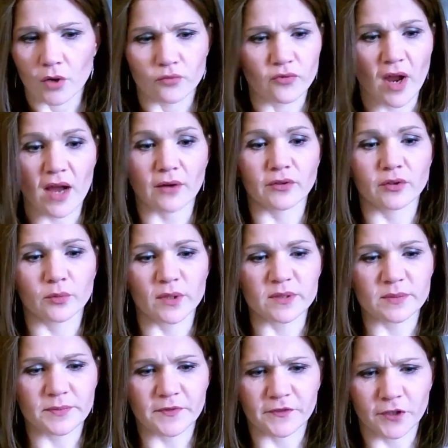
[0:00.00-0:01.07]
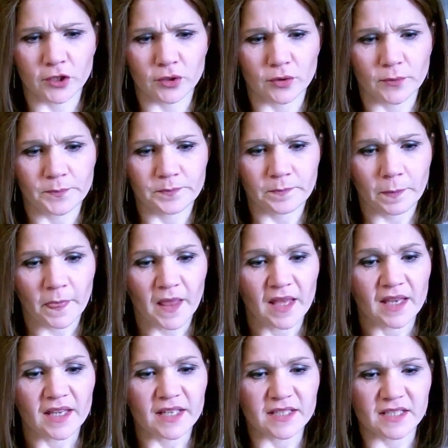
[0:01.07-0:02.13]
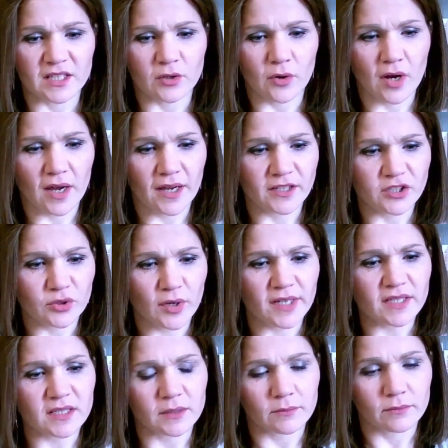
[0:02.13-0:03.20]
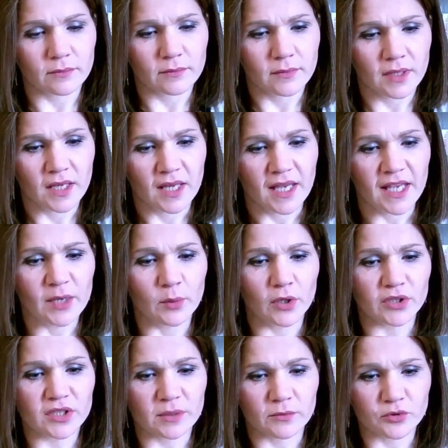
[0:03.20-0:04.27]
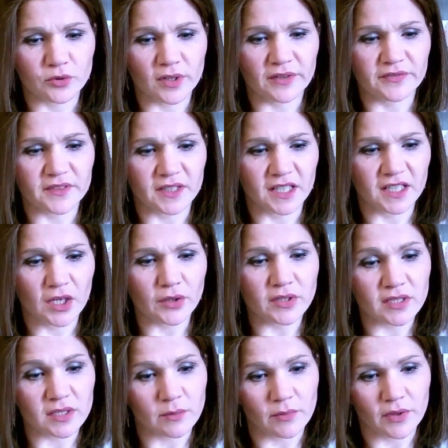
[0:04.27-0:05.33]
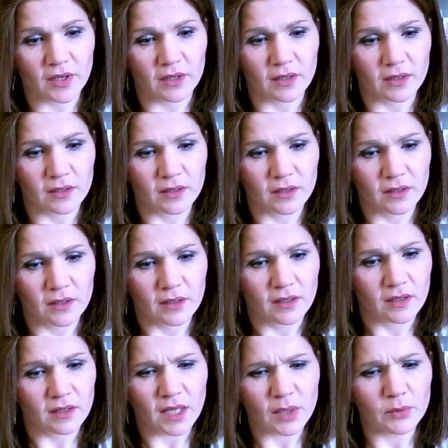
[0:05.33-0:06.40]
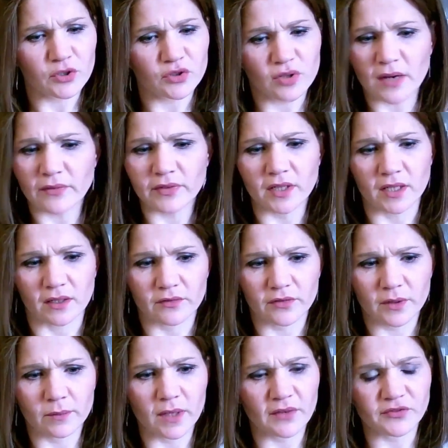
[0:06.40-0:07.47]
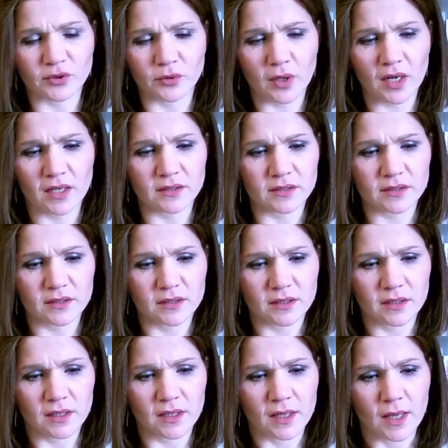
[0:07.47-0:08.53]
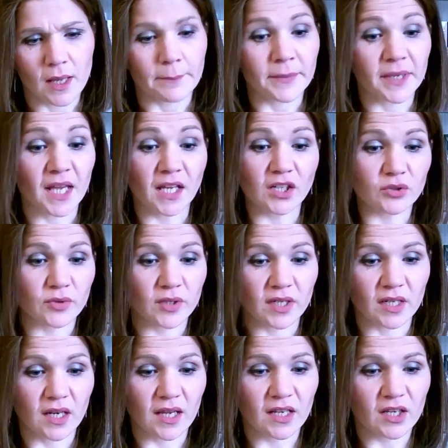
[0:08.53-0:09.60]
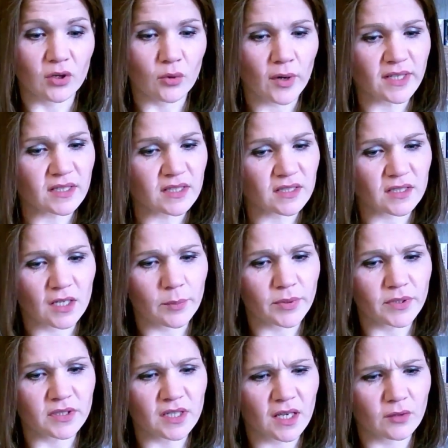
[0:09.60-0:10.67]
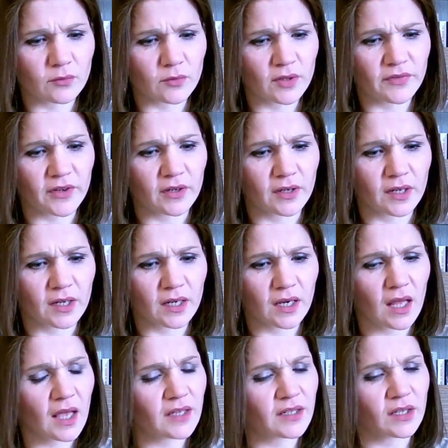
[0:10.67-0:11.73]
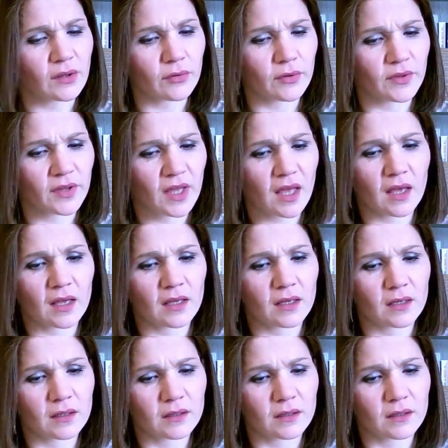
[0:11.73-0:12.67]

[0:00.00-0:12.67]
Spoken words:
Round the wisps flew. His inner eye traced them. He watched them drift, and he noticed something. They were travelling from left to right, meandering like a great serpentine river gliding through the air.